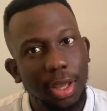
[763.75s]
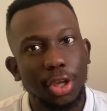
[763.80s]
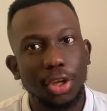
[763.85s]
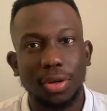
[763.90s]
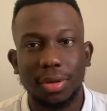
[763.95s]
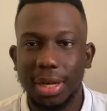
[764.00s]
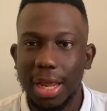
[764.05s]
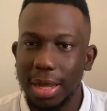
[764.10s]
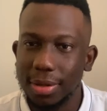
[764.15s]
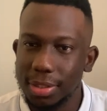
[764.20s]

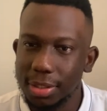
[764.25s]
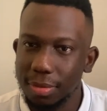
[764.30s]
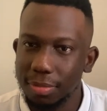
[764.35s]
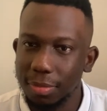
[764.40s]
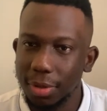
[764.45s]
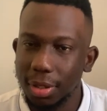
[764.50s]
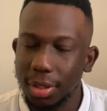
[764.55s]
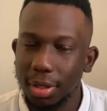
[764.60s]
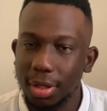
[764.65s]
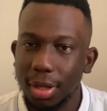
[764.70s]
You
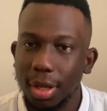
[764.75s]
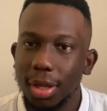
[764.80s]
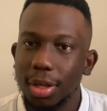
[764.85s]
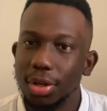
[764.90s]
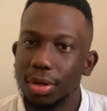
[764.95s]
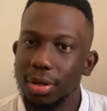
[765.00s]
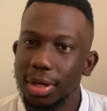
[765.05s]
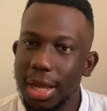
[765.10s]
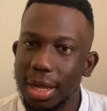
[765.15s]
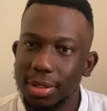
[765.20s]

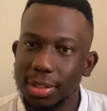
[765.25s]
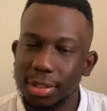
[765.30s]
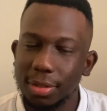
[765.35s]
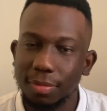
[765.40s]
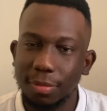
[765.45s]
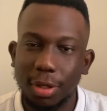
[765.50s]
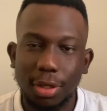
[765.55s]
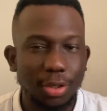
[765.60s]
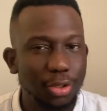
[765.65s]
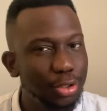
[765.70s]

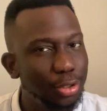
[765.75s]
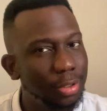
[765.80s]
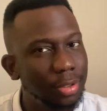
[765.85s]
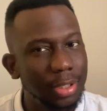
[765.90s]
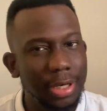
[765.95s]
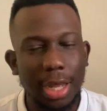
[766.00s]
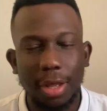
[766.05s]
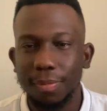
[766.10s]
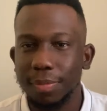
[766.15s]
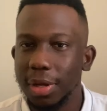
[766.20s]

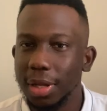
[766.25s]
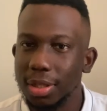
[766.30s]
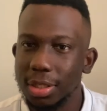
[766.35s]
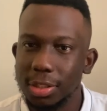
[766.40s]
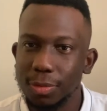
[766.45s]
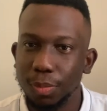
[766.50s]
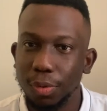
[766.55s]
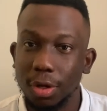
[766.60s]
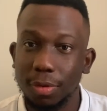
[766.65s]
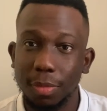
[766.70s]
shouldn't doubt me at
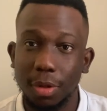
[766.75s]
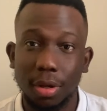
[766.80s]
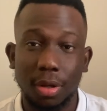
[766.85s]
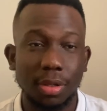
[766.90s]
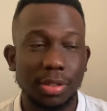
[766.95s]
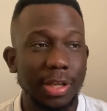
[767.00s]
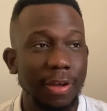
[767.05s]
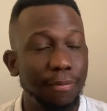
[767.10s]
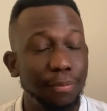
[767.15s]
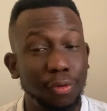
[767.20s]
this point,
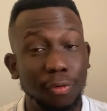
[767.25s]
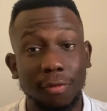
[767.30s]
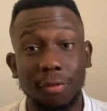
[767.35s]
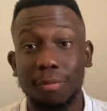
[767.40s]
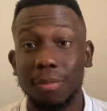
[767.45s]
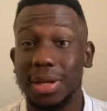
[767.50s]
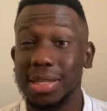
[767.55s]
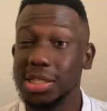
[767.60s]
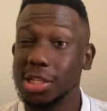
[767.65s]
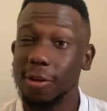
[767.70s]
because I've proven
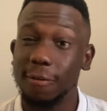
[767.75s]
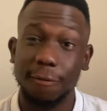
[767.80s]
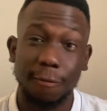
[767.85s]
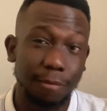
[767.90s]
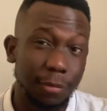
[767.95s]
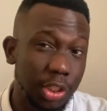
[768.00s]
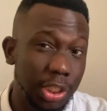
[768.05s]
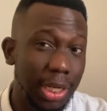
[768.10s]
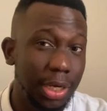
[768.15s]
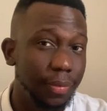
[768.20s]
myself
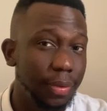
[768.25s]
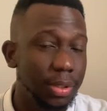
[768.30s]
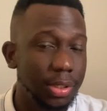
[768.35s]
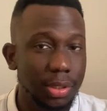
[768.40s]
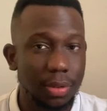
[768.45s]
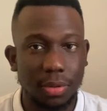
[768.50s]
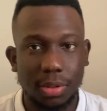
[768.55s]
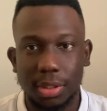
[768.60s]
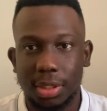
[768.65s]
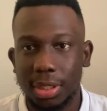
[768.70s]
from January
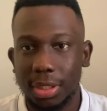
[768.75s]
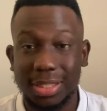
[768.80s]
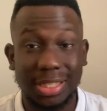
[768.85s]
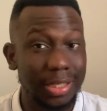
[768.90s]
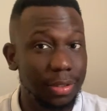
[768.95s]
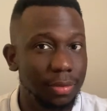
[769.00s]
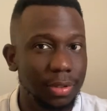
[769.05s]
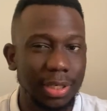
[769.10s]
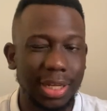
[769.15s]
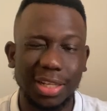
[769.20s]

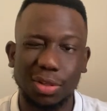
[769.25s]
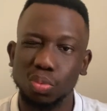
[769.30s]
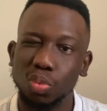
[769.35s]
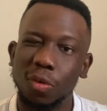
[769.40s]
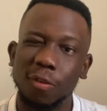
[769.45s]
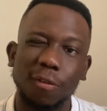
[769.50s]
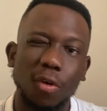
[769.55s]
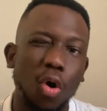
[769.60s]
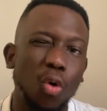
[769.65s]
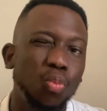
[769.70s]
till date.
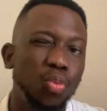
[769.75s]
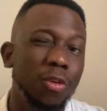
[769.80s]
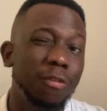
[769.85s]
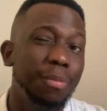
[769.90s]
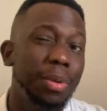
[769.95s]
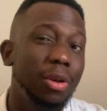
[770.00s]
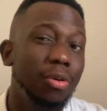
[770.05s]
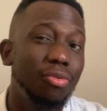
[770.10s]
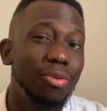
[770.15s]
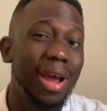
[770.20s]
We've
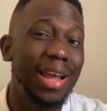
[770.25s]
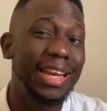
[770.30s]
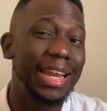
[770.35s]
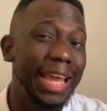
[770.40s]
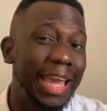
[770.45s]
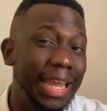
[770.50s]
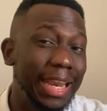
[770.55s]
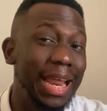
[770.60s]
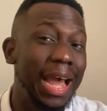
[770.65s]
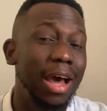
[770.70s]
been right
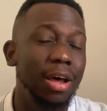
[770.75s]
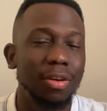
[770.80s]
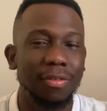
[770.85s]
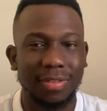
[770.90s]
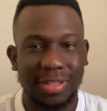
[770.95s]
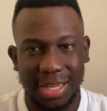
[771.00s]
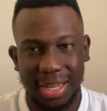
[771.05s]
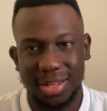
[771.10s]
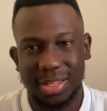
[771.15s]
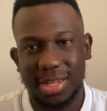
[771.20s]
8 out
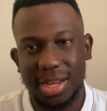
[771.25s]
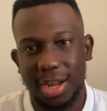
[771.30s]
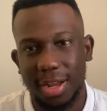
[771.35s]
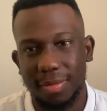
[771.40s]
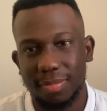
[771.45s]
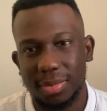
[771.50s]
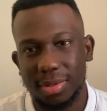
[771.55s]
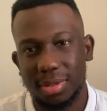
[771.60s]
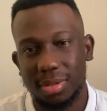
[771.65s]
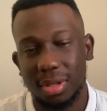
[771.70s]
of 10
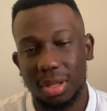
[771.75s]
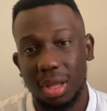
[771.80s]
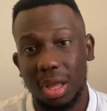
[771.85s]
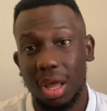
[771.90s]
times.